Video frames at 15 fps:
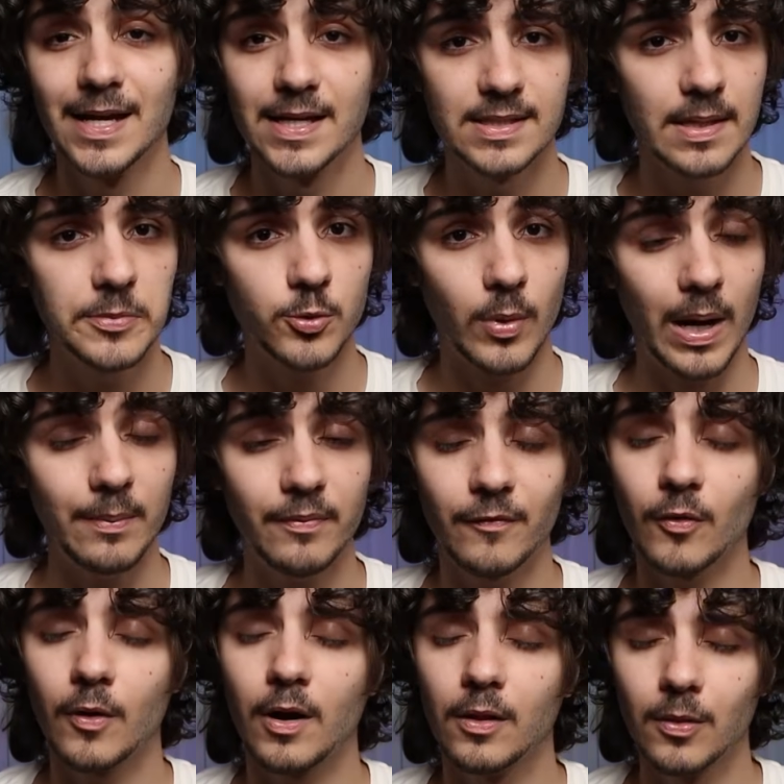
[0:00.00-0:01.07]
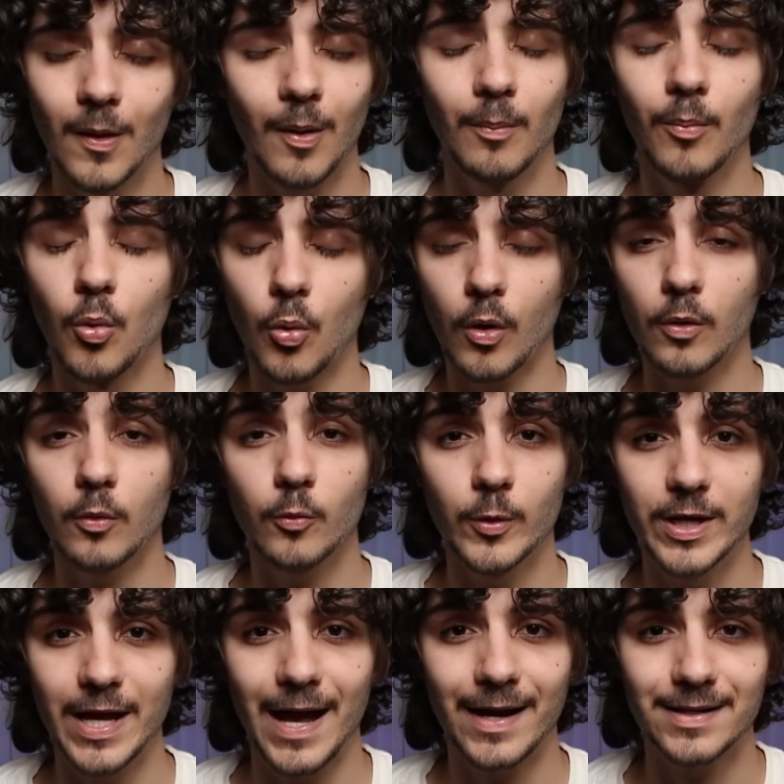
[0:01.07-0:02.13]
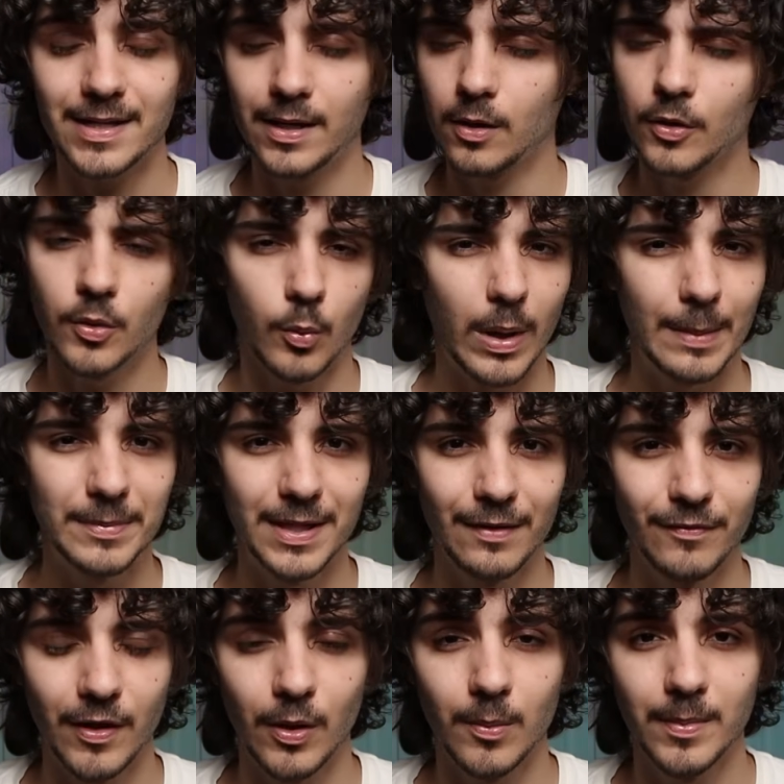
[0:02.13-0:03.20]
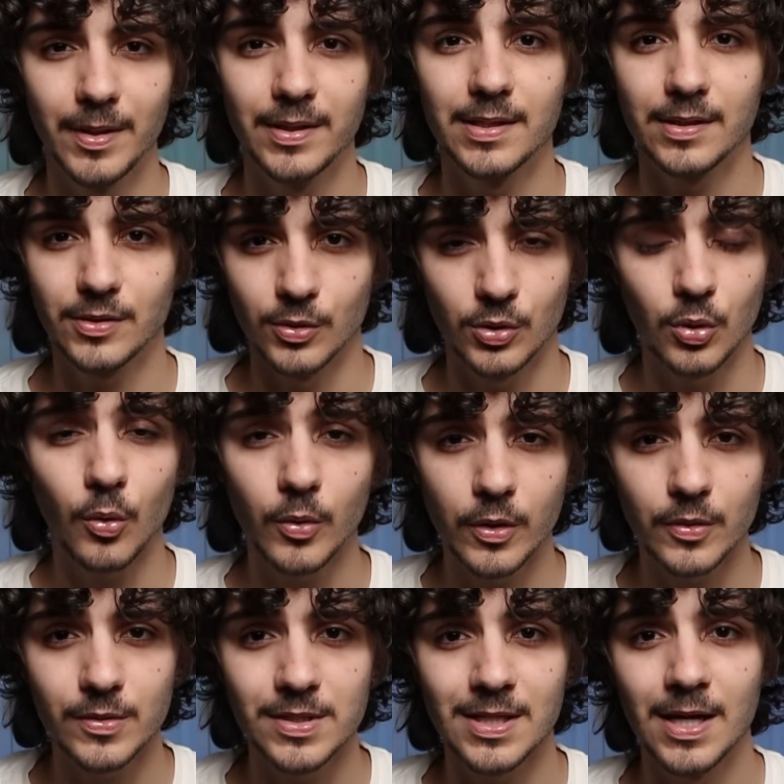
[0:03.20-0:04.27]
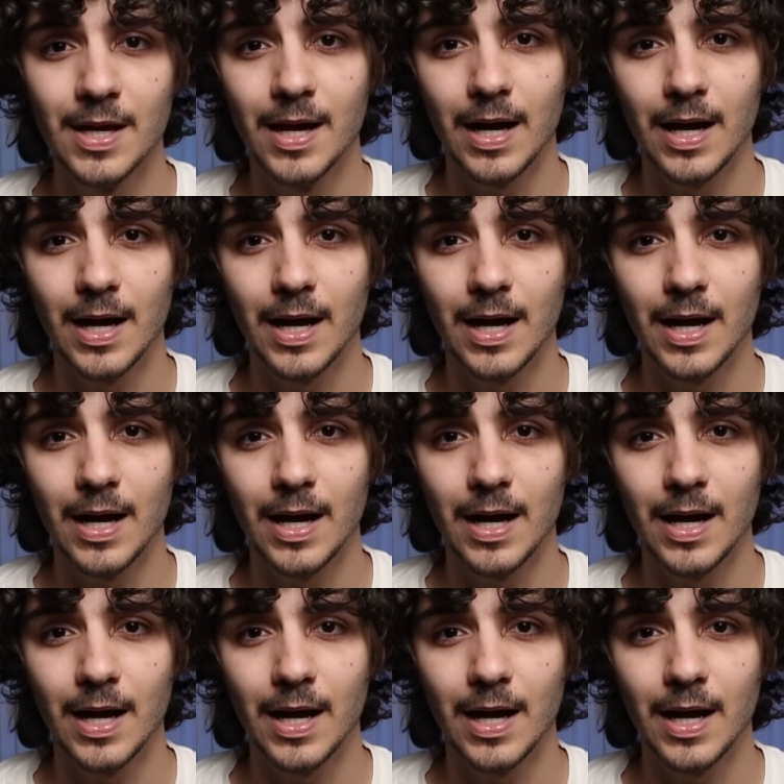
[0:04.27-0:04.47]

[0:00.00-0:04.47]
Subscribe for a lot more React and other web development tutorials.